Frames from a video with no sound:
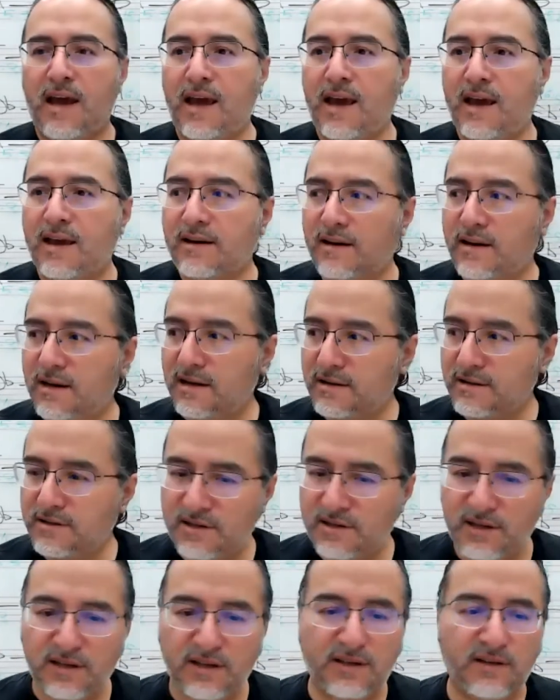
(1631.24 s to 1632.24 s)
and
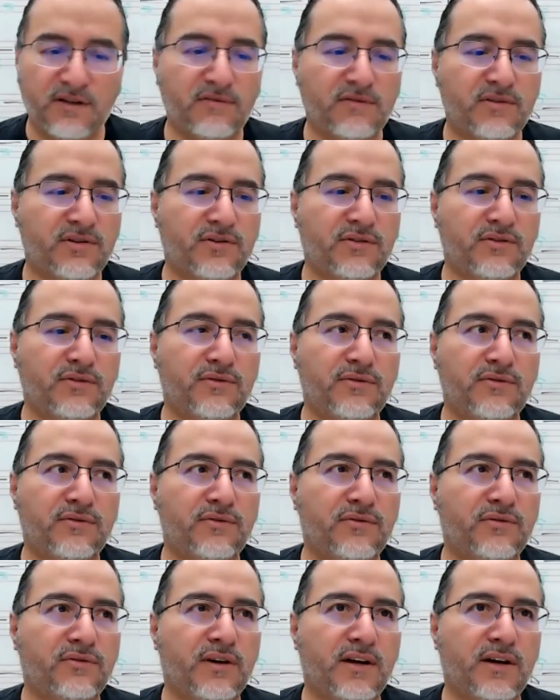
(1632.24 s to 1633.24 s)
continue
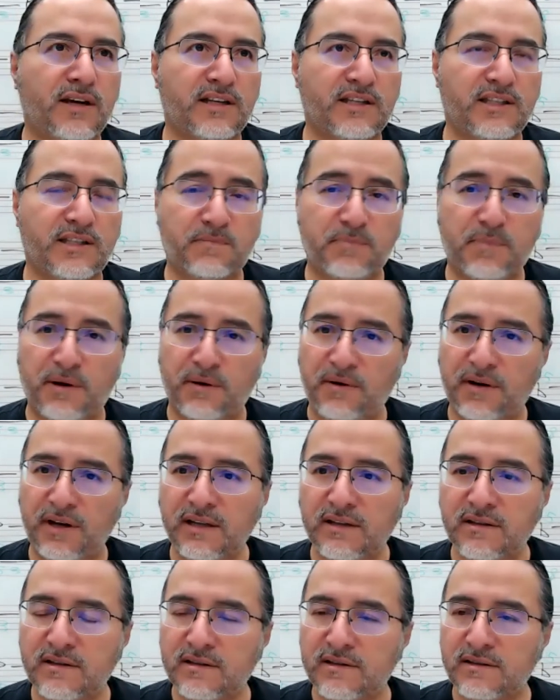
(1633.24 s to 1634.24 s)
to
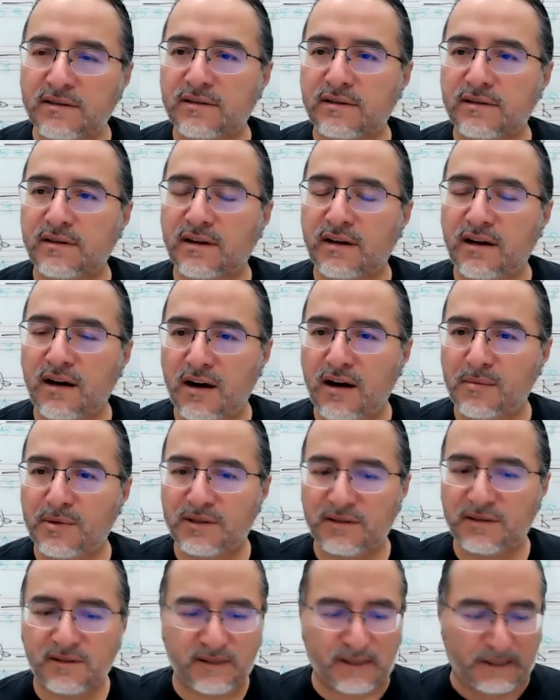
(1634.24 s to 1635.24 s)
experience the
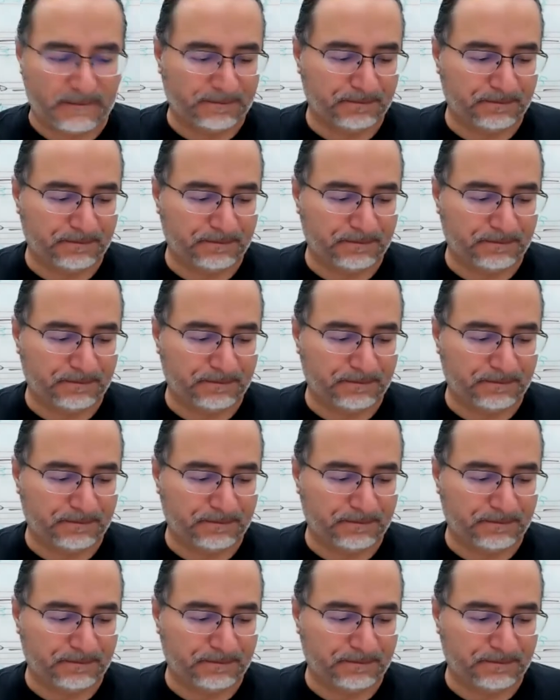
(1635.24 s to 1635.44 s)
commas